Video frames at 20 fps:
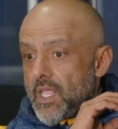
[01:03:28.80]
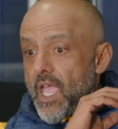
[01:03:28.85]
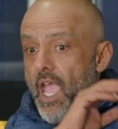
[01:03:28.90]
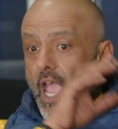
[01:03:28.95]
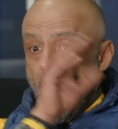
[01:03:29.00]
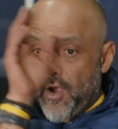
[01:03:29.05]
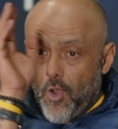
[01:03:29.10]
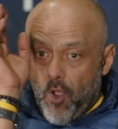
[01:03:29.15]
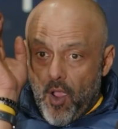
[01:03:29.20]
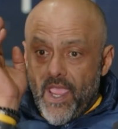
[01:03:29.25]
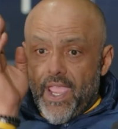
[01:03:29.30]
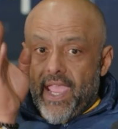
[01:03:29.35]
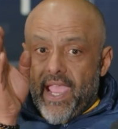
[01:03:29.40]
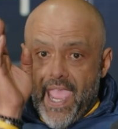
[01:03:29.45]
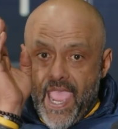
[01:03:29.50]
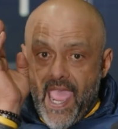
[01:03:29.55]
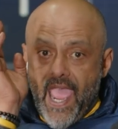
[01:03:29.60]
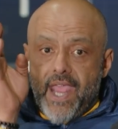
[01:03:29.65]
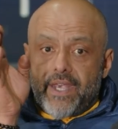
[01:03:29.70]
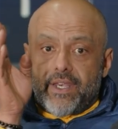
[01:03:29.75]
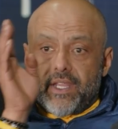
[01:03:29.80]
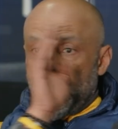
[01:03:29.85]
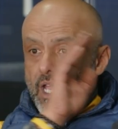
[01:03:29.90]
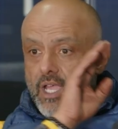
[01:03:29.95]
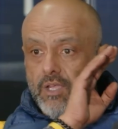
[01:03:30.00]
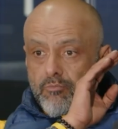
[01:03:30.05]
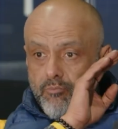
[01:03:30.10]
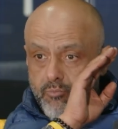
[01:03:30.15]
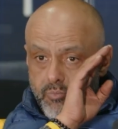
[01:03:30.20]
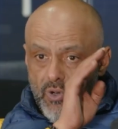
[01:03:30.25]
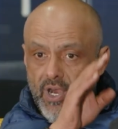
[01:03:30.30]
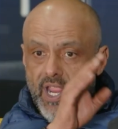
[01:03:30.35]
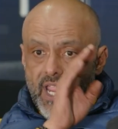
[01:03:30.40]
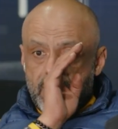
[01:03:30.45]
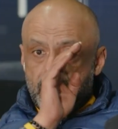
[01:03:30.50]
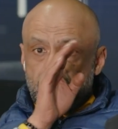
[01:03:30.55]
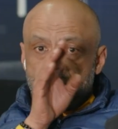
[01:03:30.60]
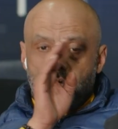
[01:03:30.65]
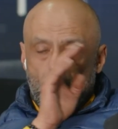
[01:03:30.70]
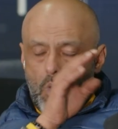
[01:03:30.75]
And I had a
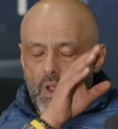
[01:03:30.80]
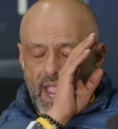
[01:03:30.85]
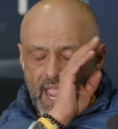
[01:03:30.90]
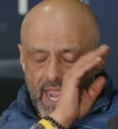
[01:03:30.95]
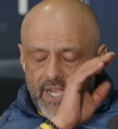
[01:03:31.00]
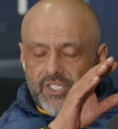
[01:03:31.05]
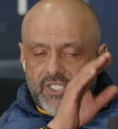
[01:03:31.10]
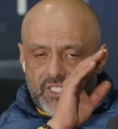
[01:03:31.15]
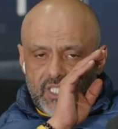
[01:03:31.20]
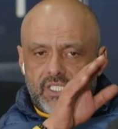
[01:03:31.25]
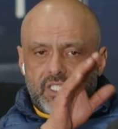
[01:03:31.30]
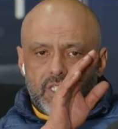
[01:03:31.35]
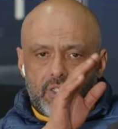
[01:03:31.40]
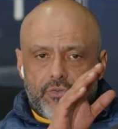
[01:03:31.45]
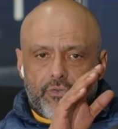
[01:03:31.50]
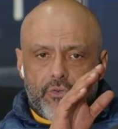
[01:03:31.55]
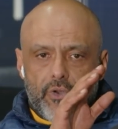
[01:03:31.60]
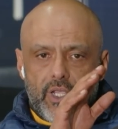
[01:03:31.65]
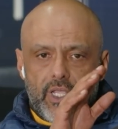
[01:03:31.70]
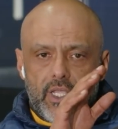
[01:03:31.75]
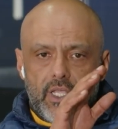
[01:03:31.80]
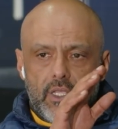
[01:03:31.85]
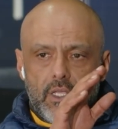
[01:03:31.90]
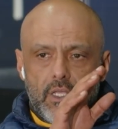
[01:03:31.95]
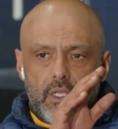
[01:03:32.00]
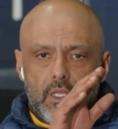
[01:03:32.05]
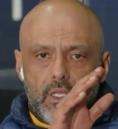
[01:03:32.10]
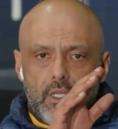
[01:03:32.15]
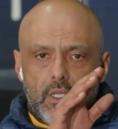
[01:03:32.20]
brand new, or I had a 63.